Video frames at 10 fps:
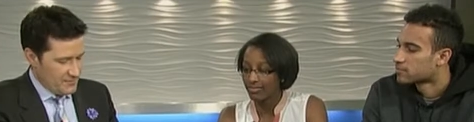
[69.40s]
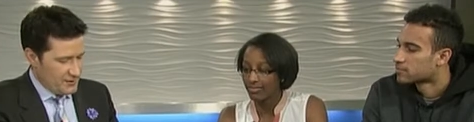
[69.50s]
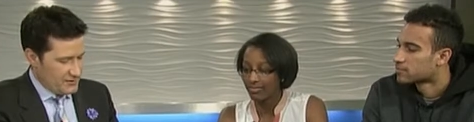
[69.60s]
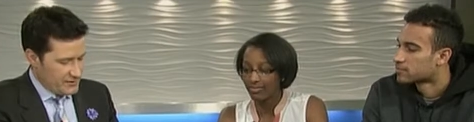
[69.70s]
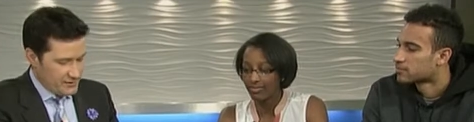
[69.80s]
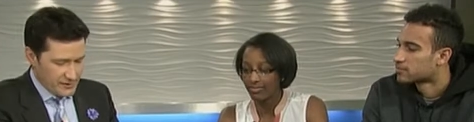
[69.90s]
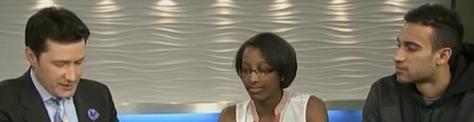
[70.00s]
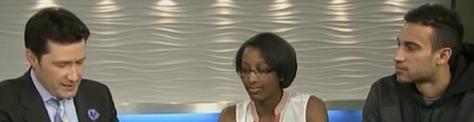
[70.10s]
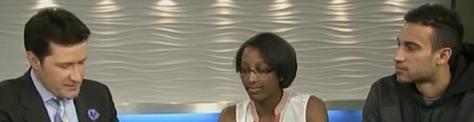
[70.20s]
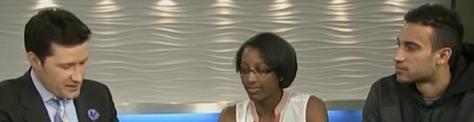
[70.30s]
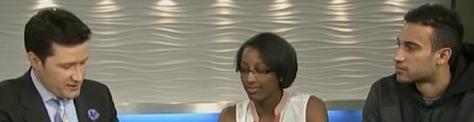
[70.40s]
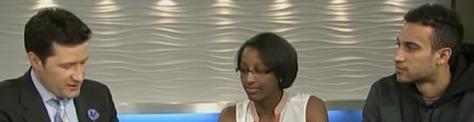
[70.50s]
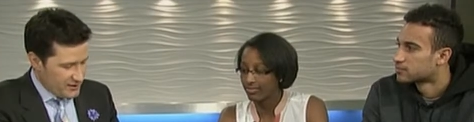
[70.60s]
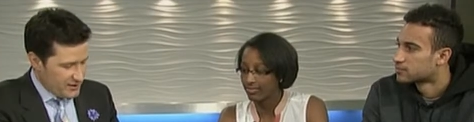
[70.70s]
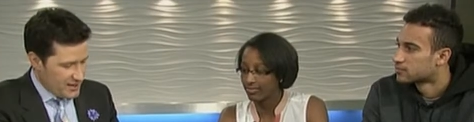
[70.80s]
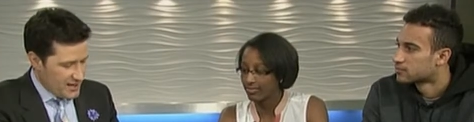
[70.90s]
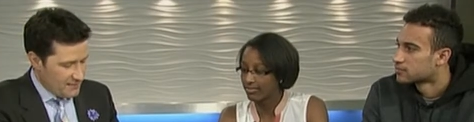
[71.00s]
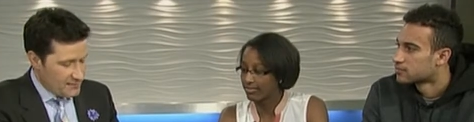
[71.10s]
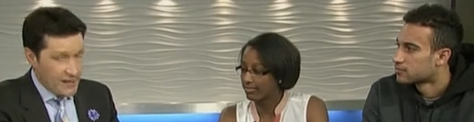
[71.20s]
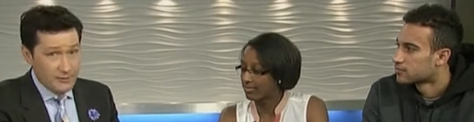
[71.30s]
Speaker 1: um, your, your team this
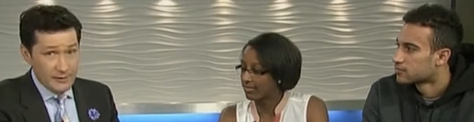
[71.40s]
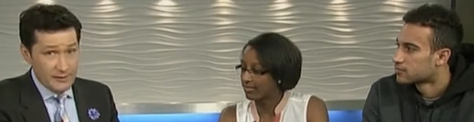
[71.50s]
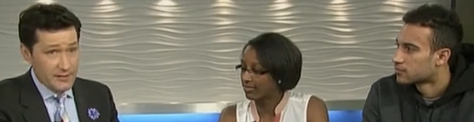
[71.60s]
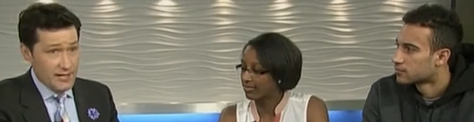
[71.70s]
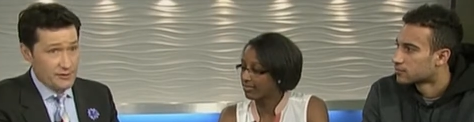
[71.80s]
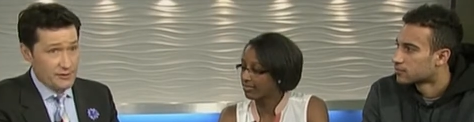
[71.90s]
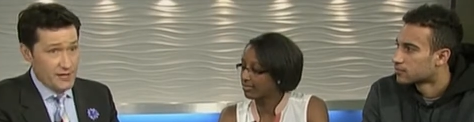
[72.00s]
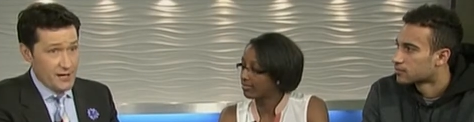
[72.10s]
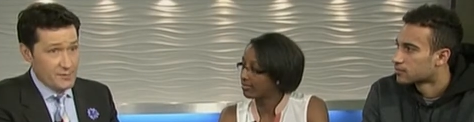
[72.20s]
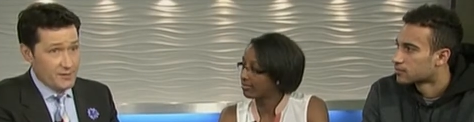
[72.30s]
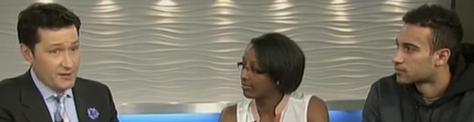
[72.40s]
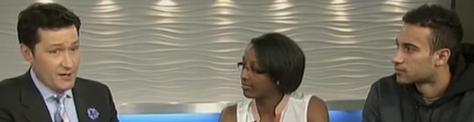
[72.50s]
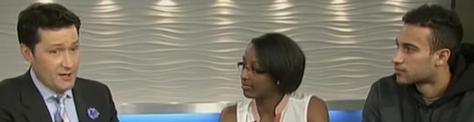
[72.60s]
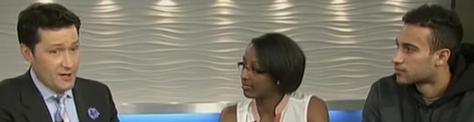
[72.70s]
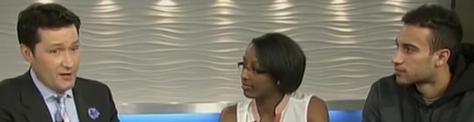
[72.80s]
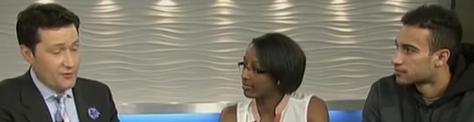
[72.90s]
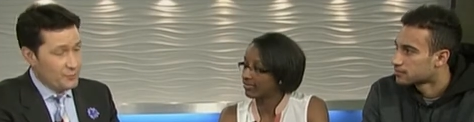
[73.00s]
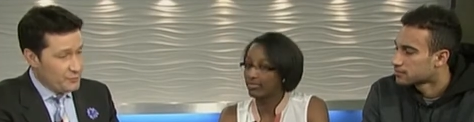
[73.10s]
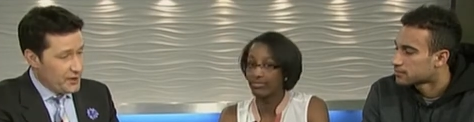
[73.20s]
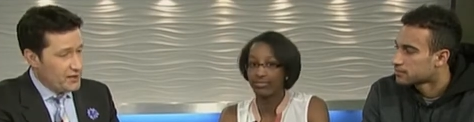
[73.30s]
year, um, not only the national champs, but
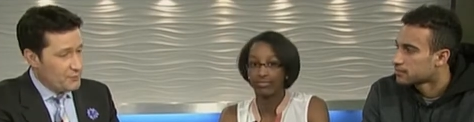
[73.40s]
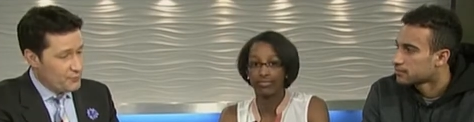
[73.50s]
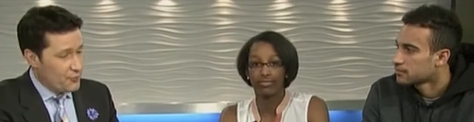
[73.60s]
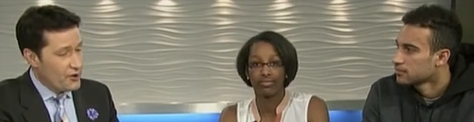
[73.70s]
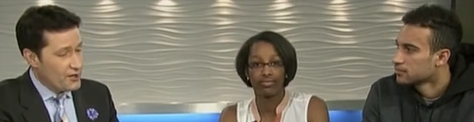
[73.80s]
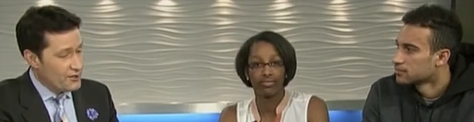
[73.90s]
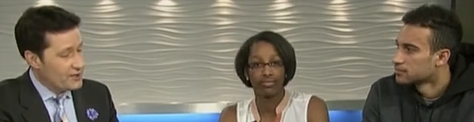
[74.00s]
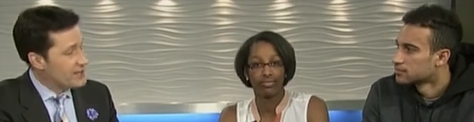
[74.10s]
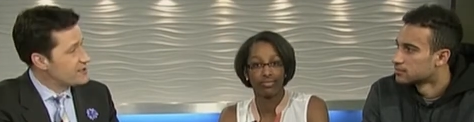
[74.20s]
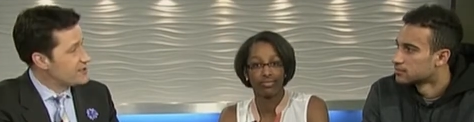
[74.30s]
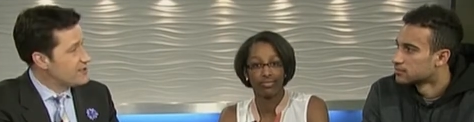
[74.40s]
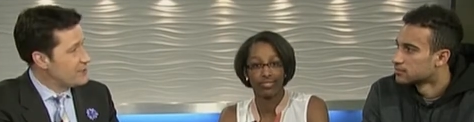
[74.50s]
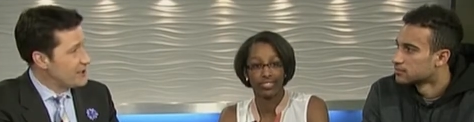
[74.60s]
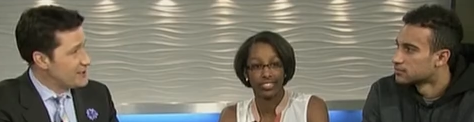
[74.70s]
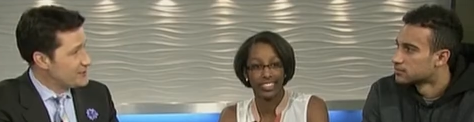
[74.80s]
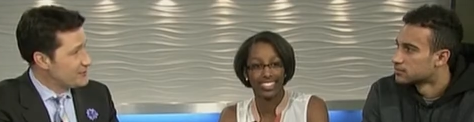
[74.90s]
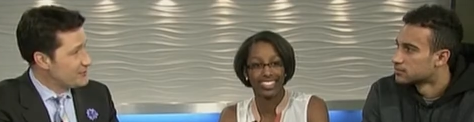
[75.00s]
also beat a pretty good NCAA